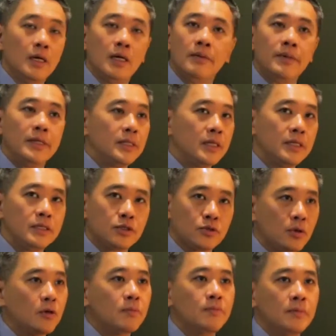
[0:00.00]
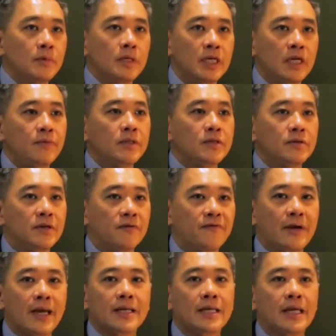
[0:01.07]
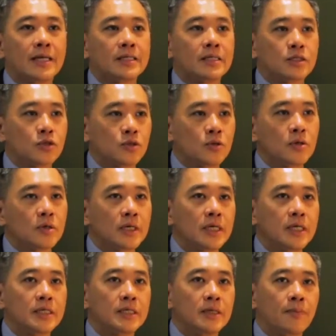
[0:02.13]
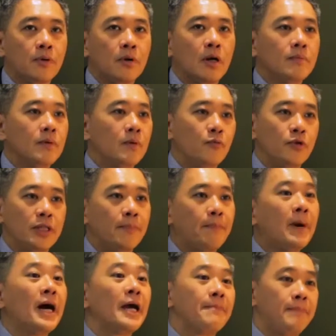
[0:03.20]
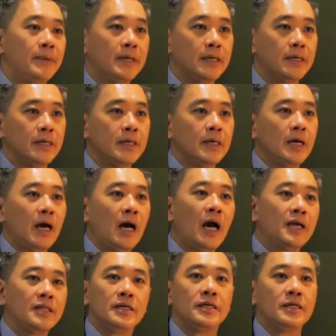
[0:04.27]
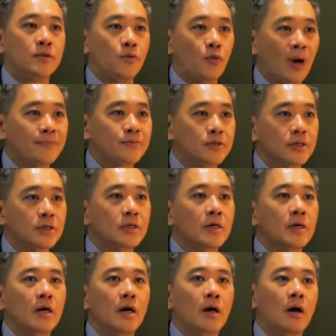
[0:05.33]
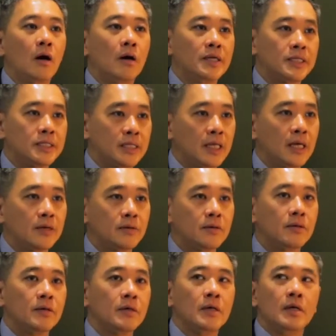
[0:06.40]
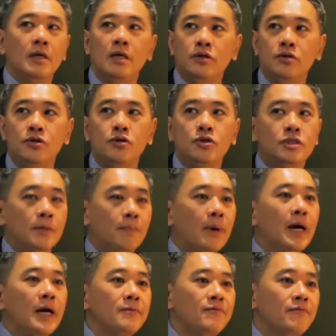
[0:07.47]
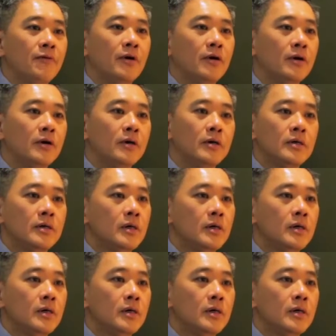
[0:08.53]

I mean, stroke, given to the fact that the stroke is the problem with the piping, either it rupture or it's narrow. You use the pipe for